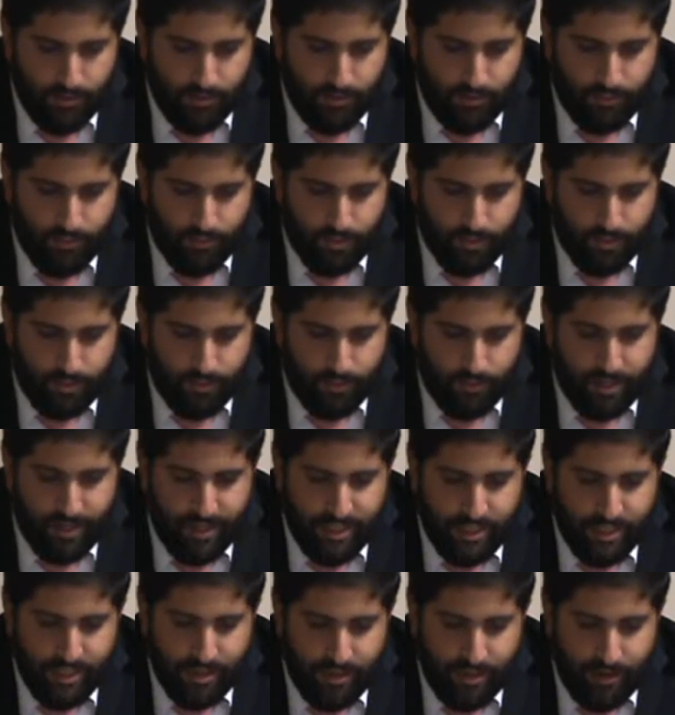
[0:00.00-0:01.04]
for the
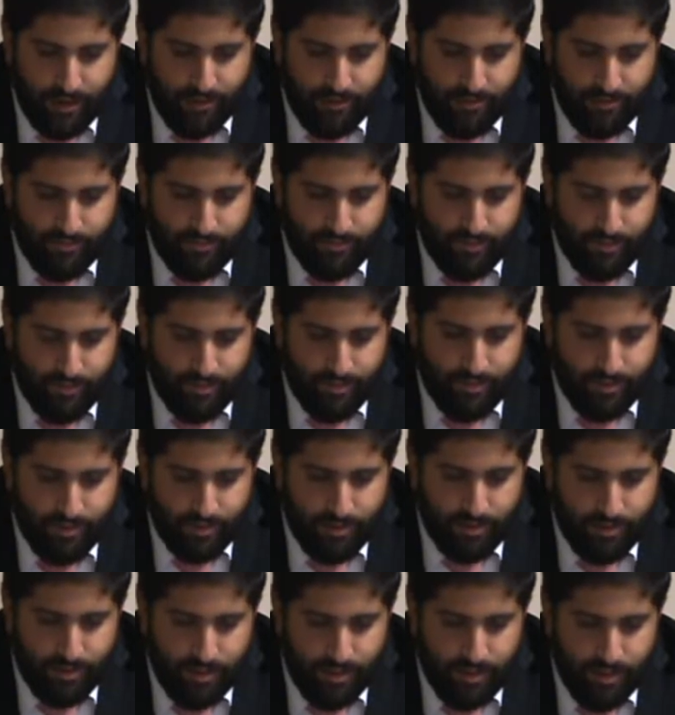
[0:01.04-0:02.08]
duration of
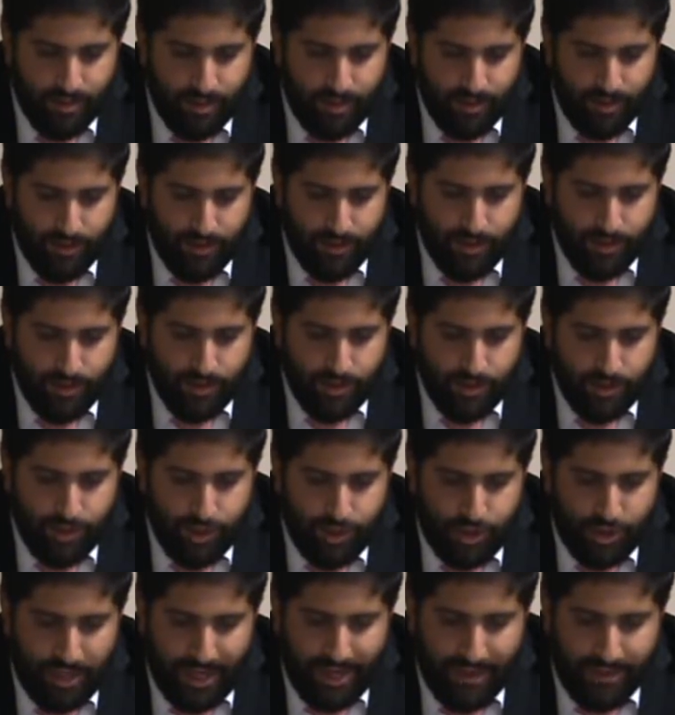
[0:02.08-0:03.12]

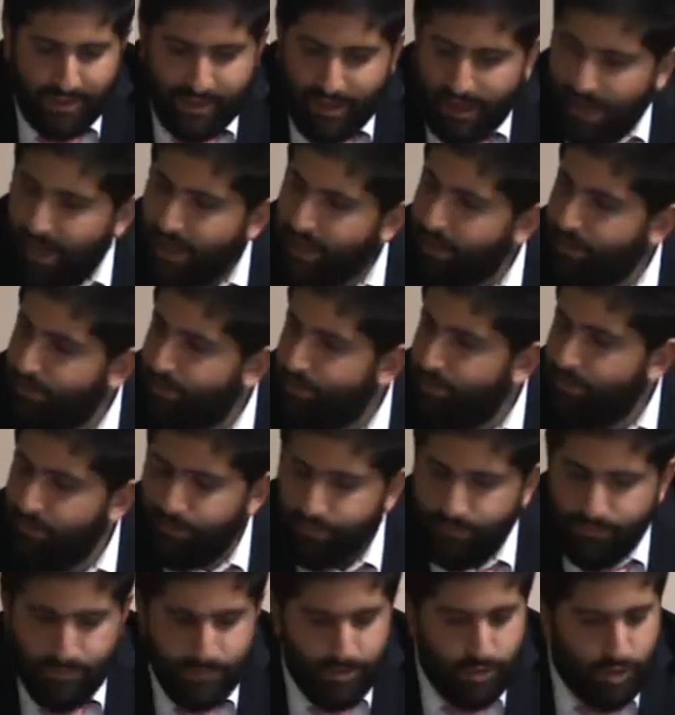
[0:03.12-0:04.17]

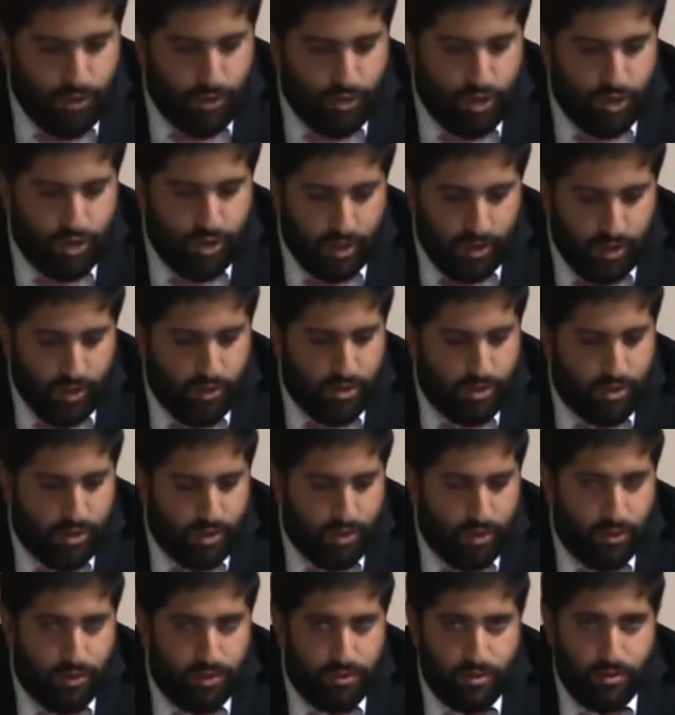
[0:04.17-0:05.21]
Sha'atayim or Shalosh
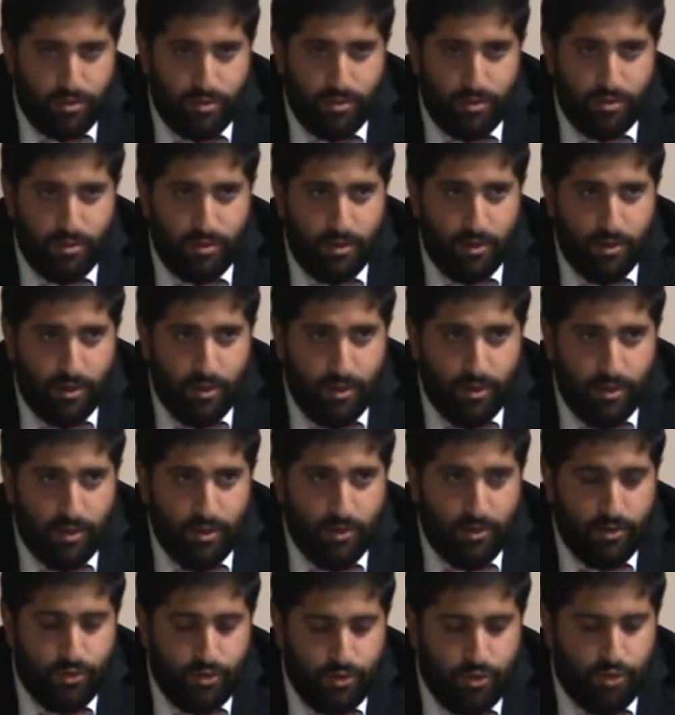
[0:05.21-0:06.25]

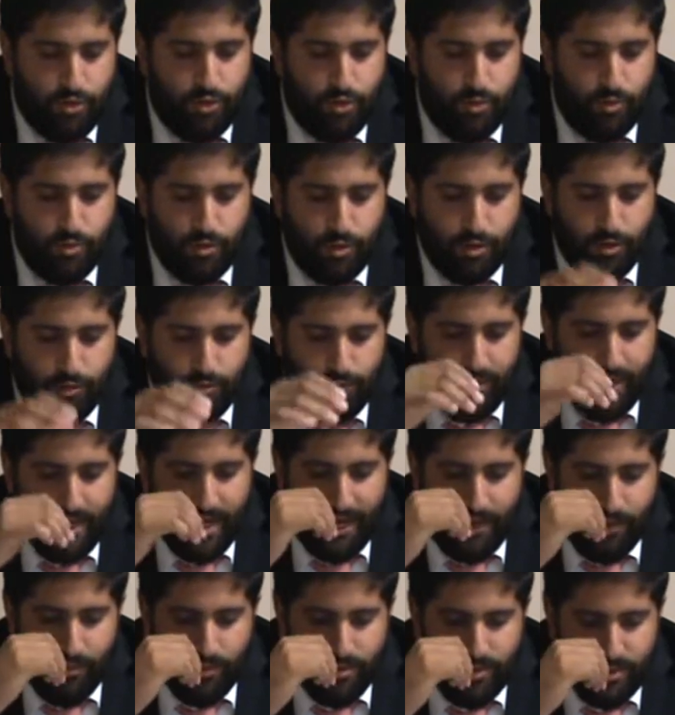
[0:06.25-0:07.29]
Sha'ot, two or three
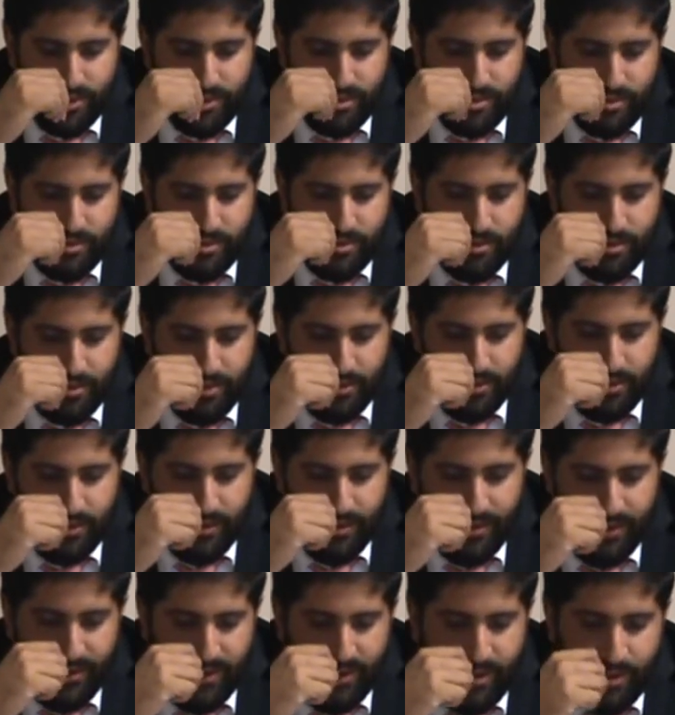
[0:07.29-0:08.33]
hours
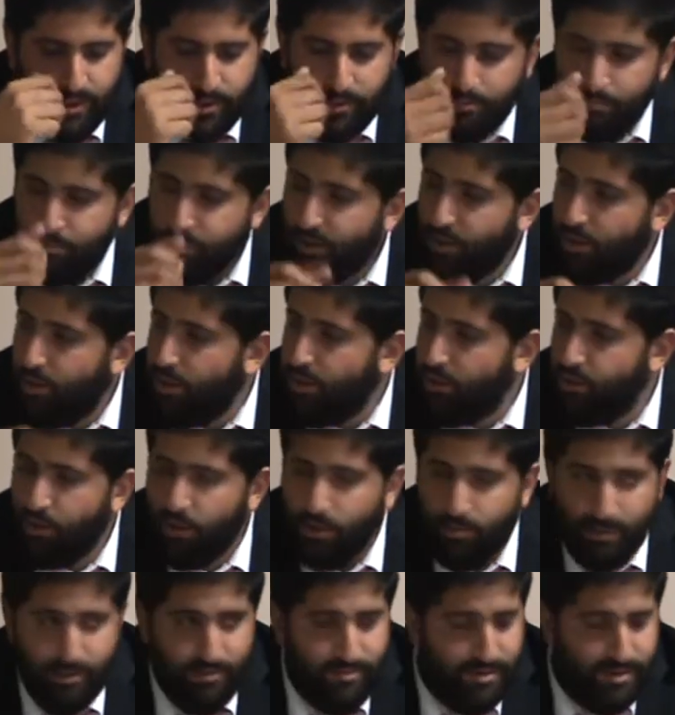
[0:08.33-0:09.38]
B'chol
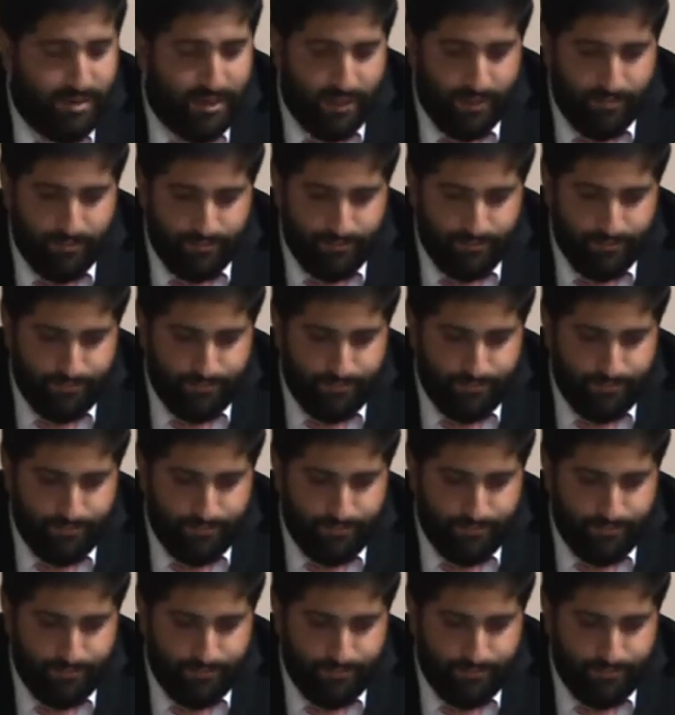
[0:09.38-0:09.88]
Yom, every day.